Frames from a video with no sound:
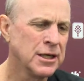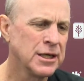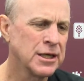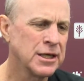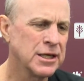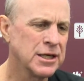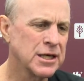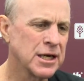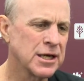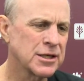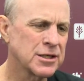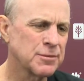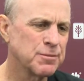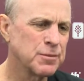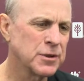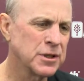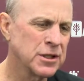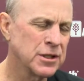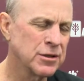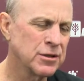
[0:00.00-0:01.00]
he got to
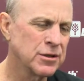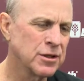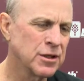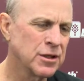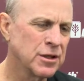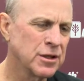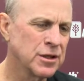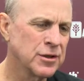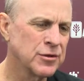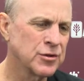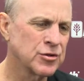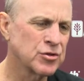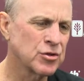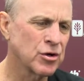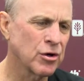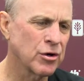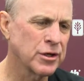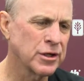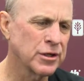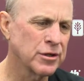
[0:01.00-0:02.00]
be in the
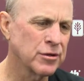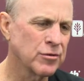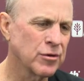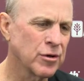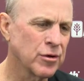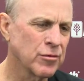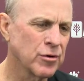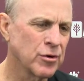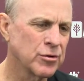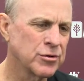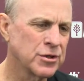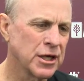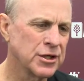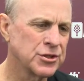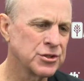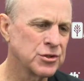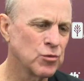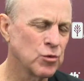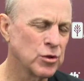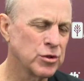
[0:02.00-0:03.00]
starting
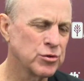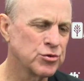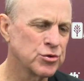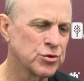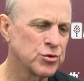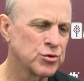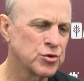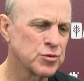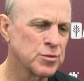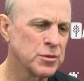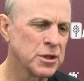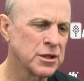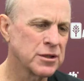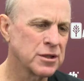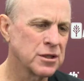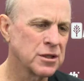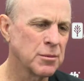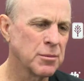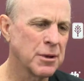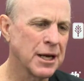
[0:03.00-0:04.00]
rotation with Drew
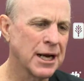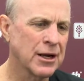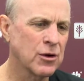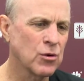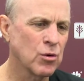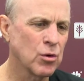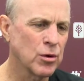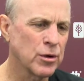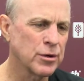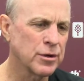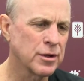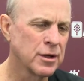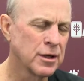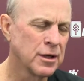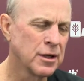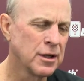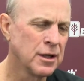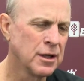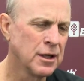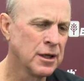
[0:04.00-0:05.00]
Smith in the backcourt,
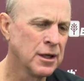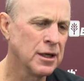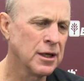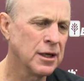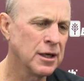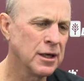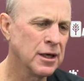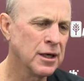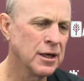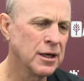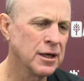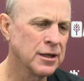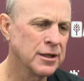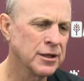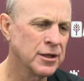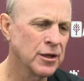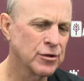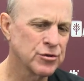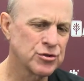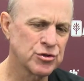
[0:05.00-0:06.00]
you
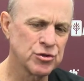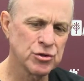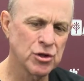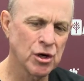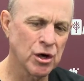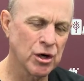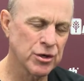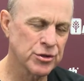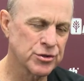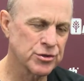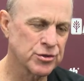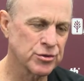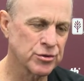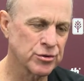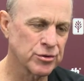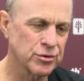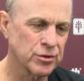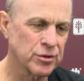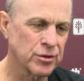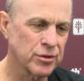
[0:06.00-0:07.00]
know, those two guards
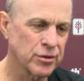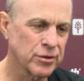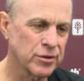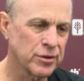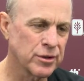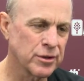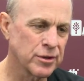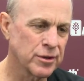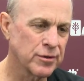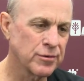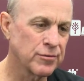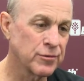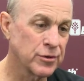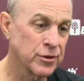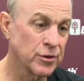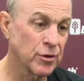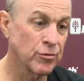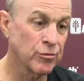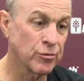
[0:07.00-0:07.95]
are you know,